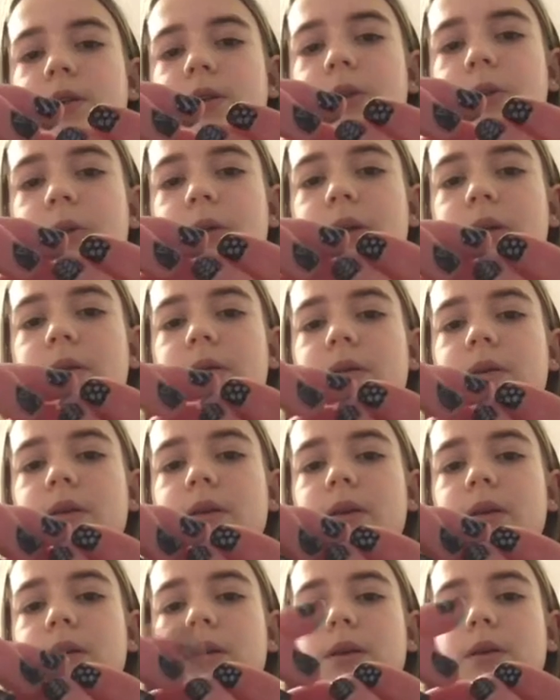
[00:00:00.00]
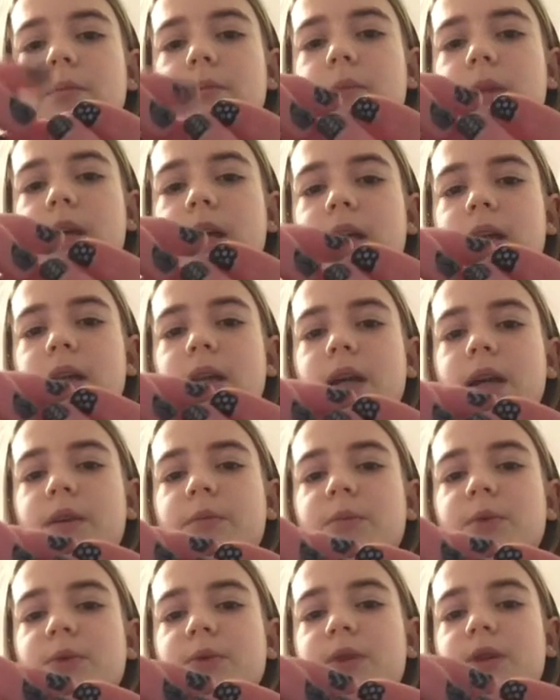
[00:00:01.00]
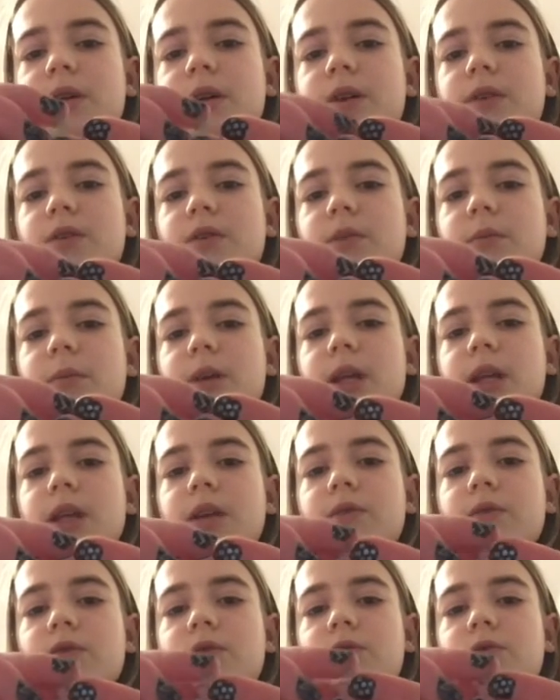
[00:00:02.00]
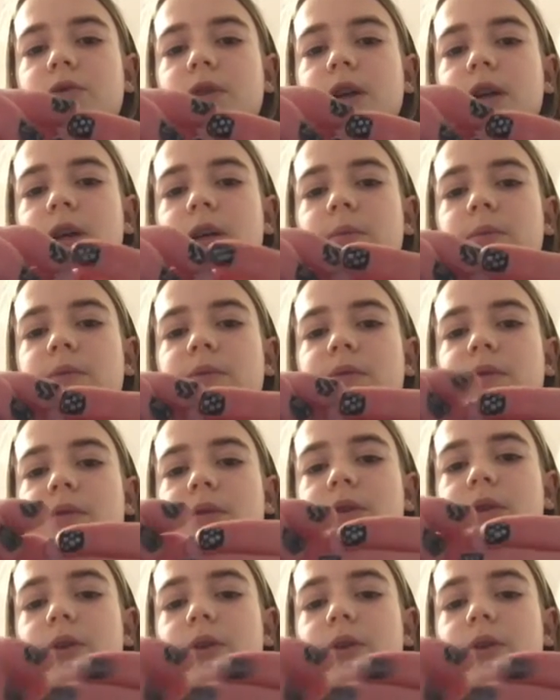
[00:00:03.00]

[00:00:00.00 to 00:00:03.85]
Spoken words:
You can make it have polka dots, you can make it have stripes.